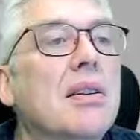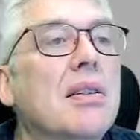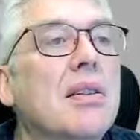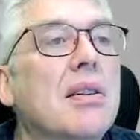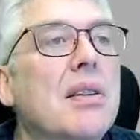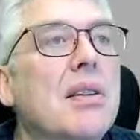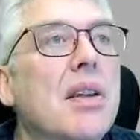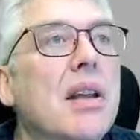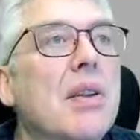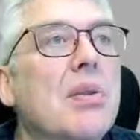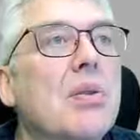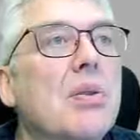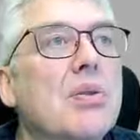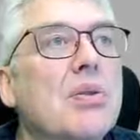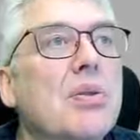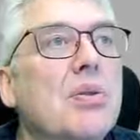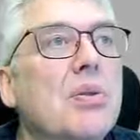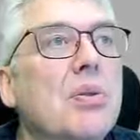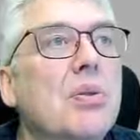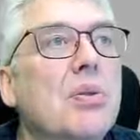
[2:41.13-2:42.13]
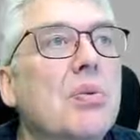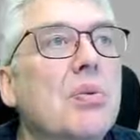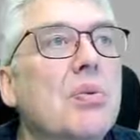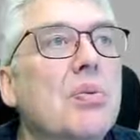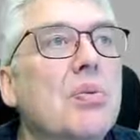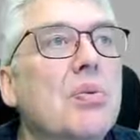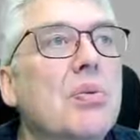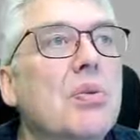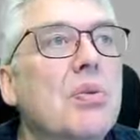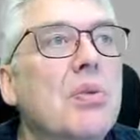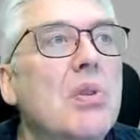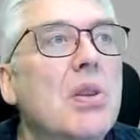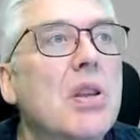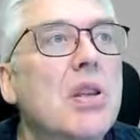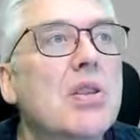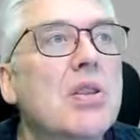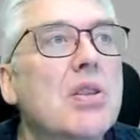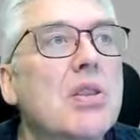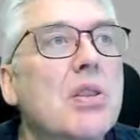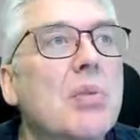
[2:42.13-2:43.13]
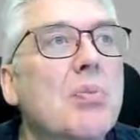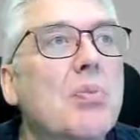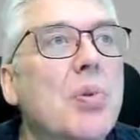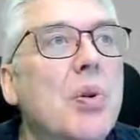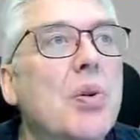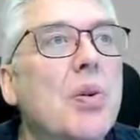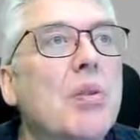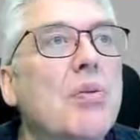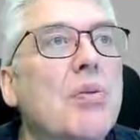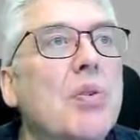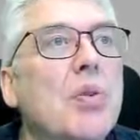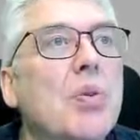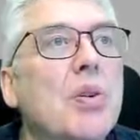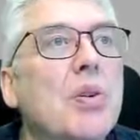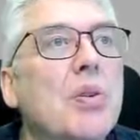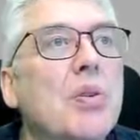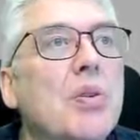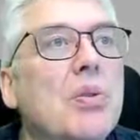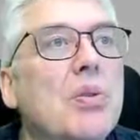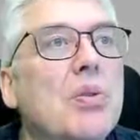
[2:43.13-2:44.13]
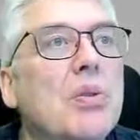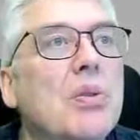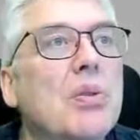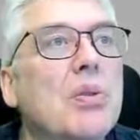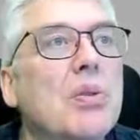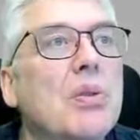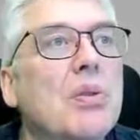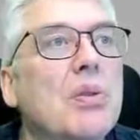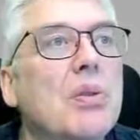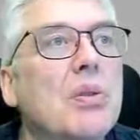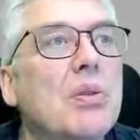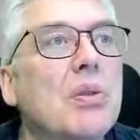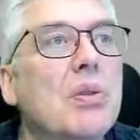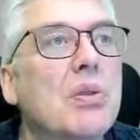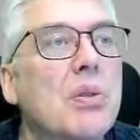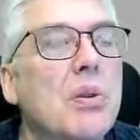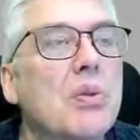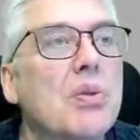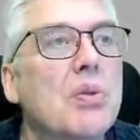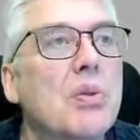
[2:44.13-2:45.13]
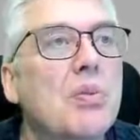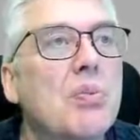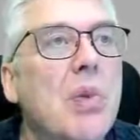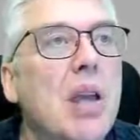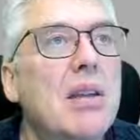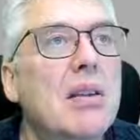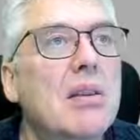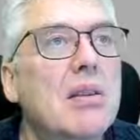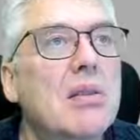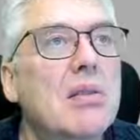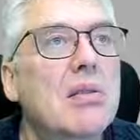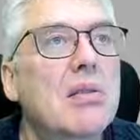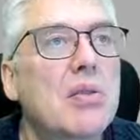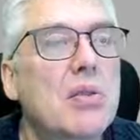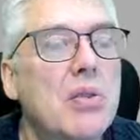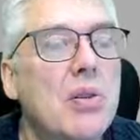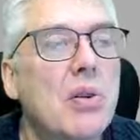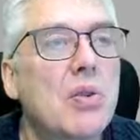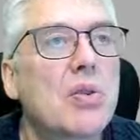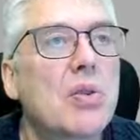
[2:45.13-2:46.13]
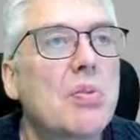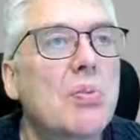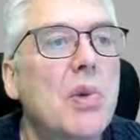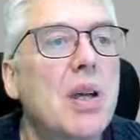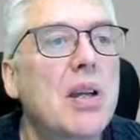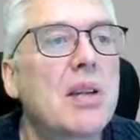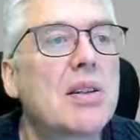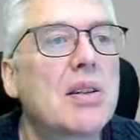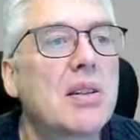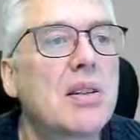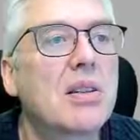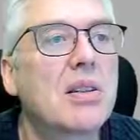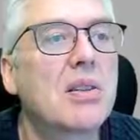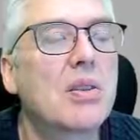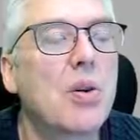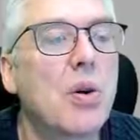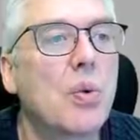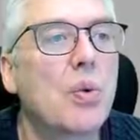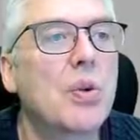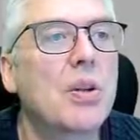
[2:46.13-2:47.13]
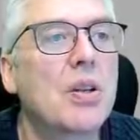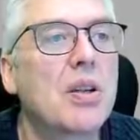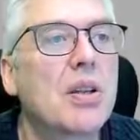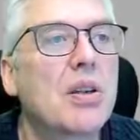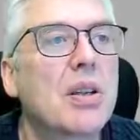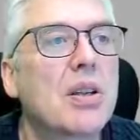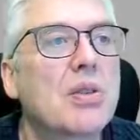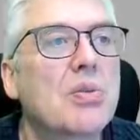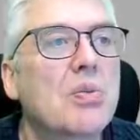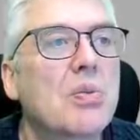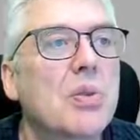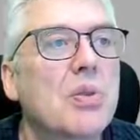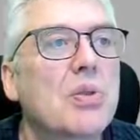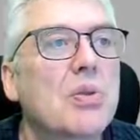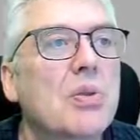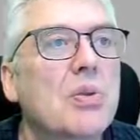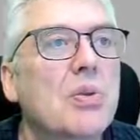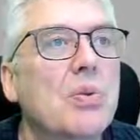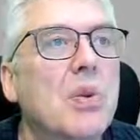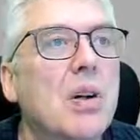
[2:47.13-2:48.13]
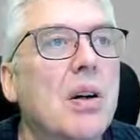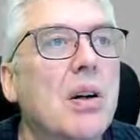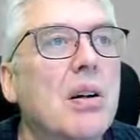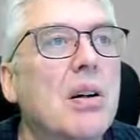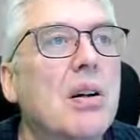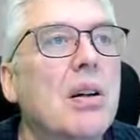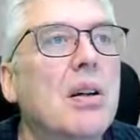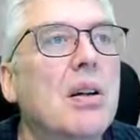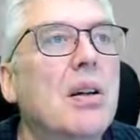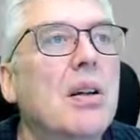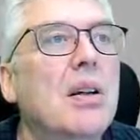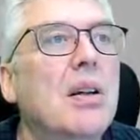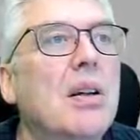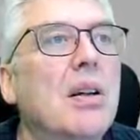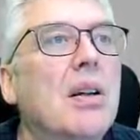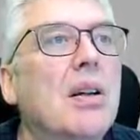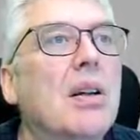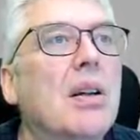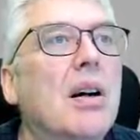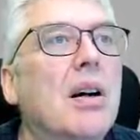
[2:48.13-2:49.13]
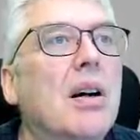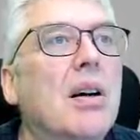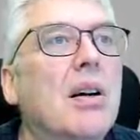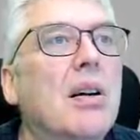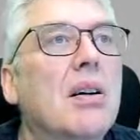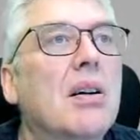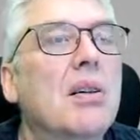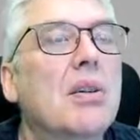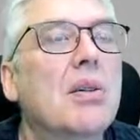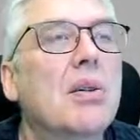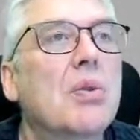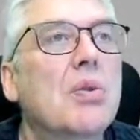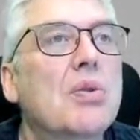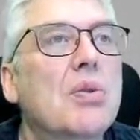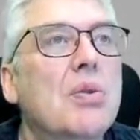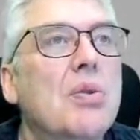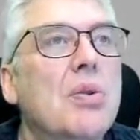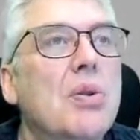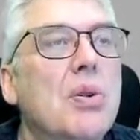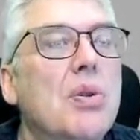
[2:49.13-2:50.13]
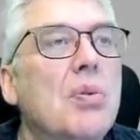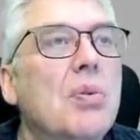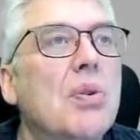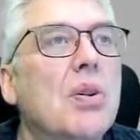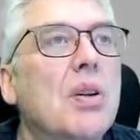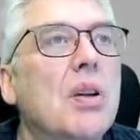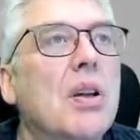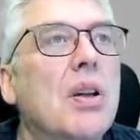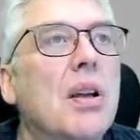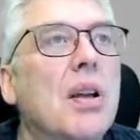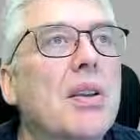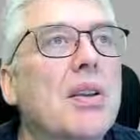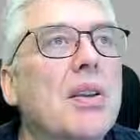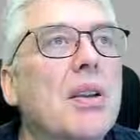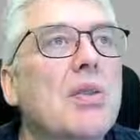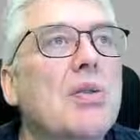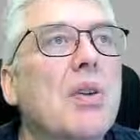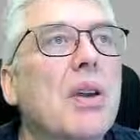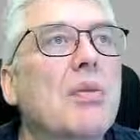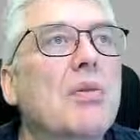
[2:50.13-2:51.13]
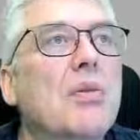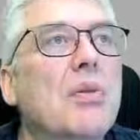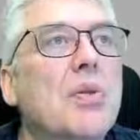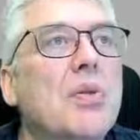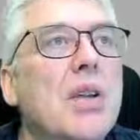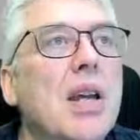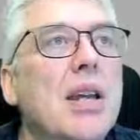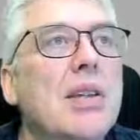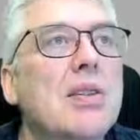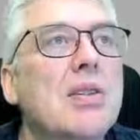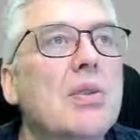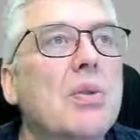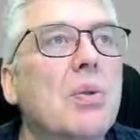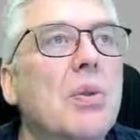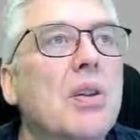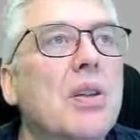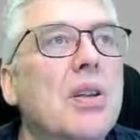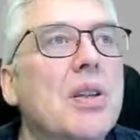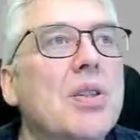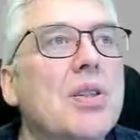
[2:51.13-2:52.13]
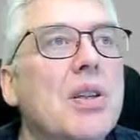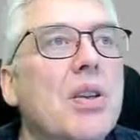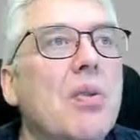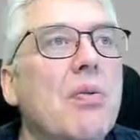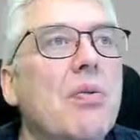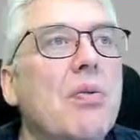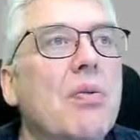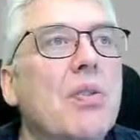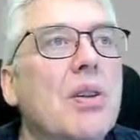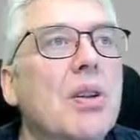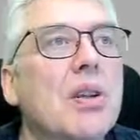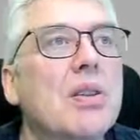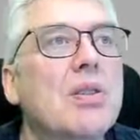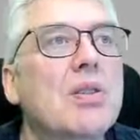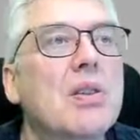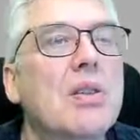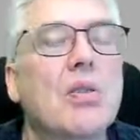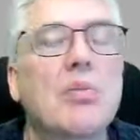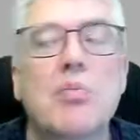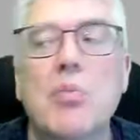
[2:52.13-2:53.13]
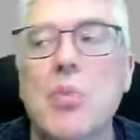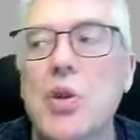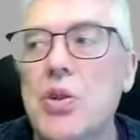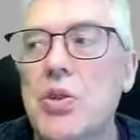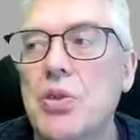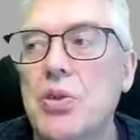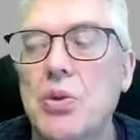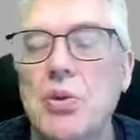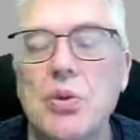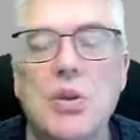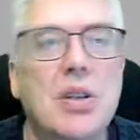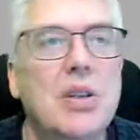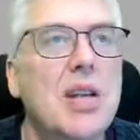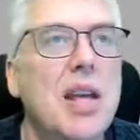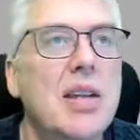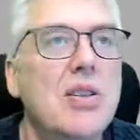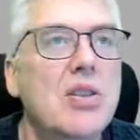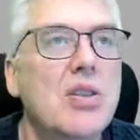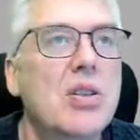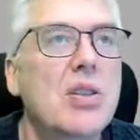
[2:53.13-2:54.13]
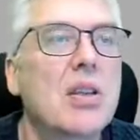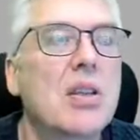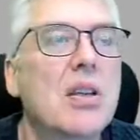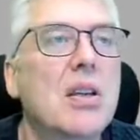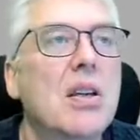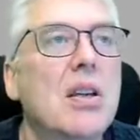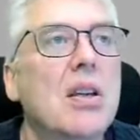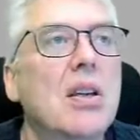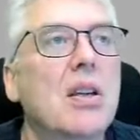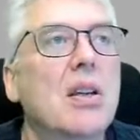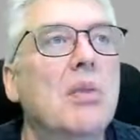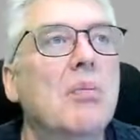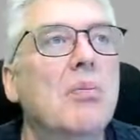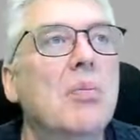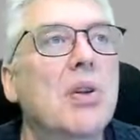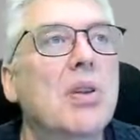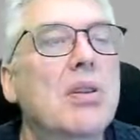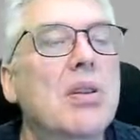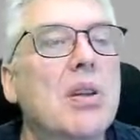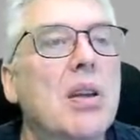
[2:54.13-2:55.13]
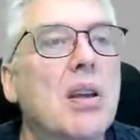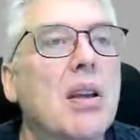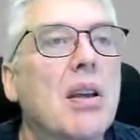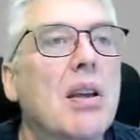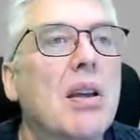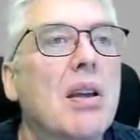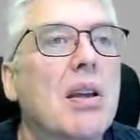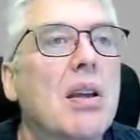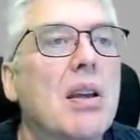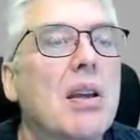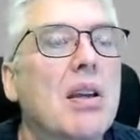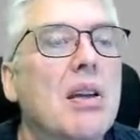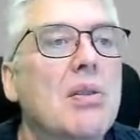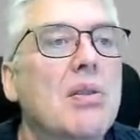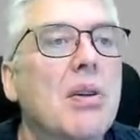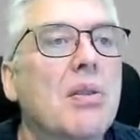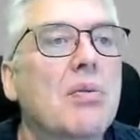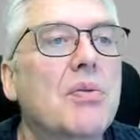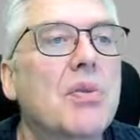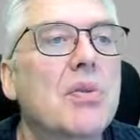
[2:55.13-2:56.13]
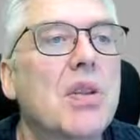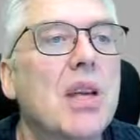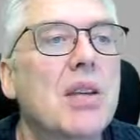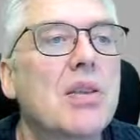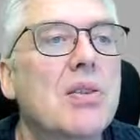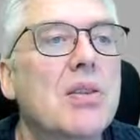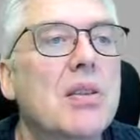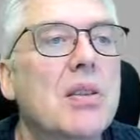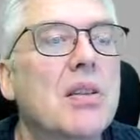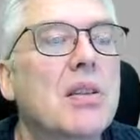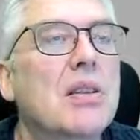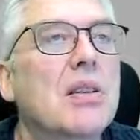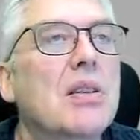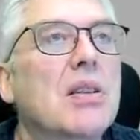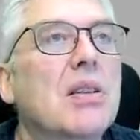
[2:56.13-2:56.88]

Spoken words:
then also this is the program you are going to make, documented code. That's what you are going to do, and then you have to test all this stuff. There's not much to the test, but you have to test it.